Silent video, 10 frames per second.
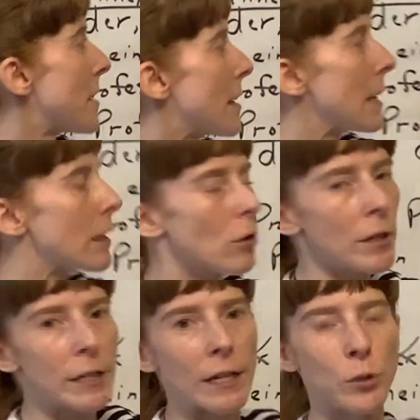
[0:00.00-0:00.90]
that E
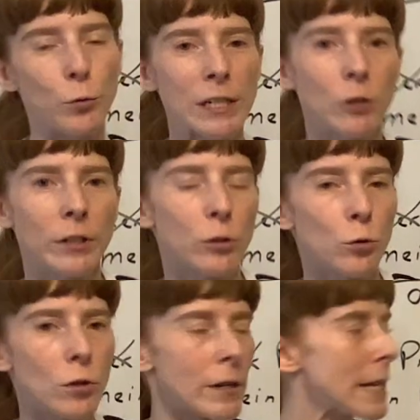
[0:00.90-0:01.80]
on the end. We don't
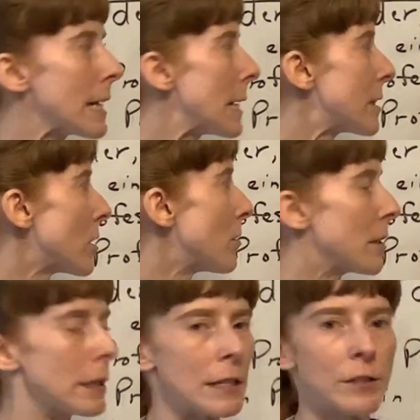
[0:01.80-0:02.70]
ignore E's on
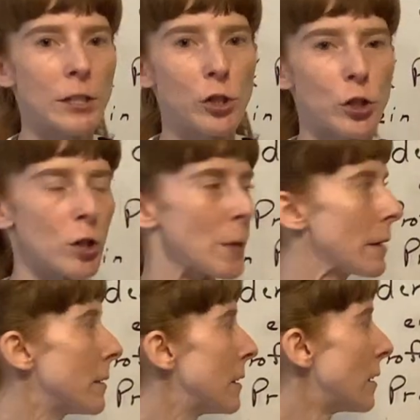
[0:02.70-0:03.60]
the end in
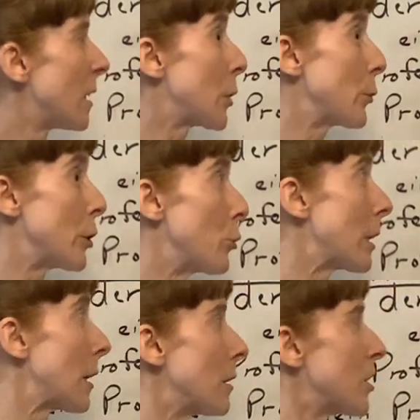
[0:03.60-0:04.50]
German, like we do
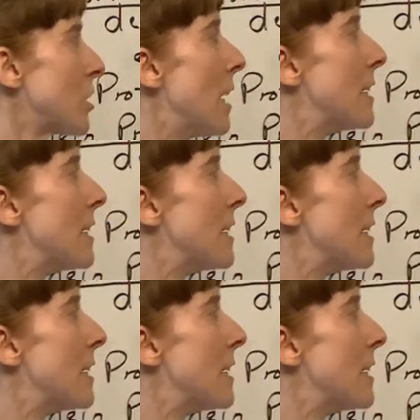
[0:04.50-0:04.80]
in English.